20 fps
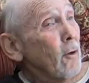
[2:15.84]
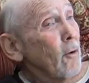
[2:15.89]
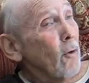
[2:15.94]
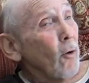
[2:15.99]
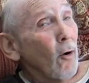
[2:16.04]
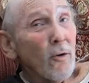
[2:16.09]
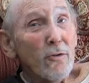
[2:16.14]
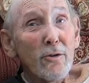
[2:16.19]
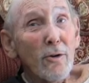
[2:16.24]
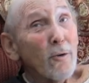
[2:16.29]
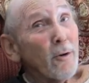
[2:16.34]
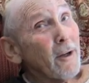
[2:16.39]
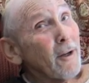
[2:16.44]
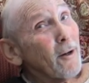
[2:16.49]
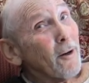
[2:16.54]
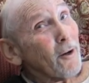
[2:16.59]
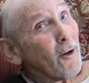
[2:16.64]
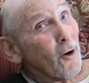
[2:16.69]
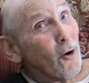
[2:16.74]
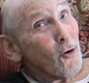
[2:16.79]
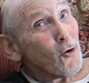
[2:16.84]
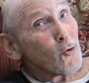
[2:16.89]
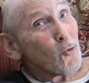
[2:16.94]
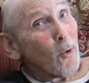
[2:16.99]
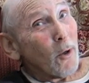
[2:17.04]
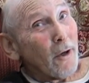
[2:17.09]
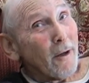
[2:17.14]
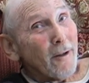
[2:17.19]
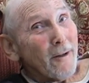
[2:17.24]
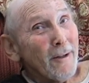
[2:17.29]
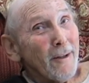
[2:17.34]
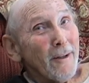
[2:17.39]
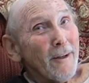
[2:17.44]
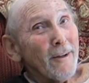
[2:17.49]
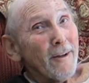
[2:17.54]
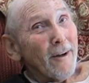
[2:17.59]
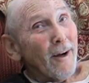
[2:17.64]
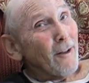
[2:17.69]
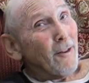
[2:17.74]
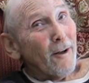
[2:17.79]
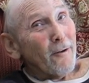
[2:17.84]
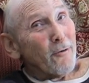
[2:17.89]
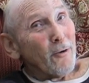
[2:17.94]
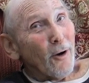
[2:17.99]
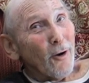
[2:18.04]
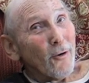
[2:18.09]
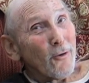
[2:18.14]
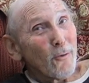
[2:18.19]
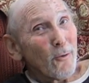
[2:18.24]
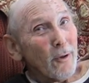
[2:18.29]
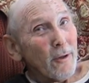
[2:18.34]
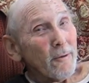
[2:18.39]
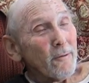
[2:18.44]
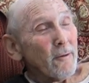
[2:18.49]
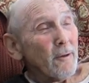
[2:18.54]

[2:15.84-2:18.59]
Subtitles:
Also here, Gershwin. I love Gershwin.